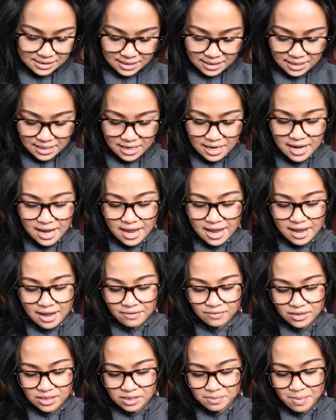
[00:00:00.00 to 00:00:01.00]
thing that I
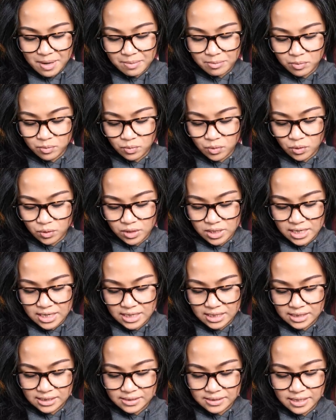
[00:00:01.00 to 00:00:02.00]
have is by Morona
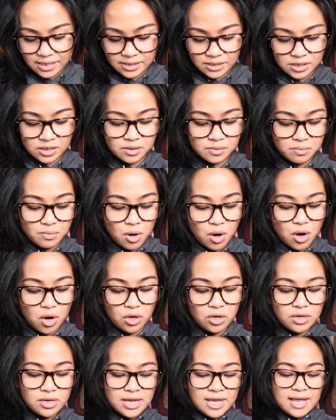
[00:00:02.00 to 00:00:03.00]
in a size
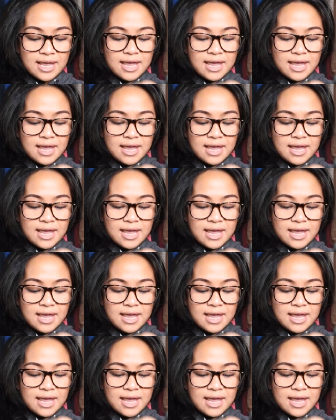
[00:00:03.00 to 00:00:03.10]
small,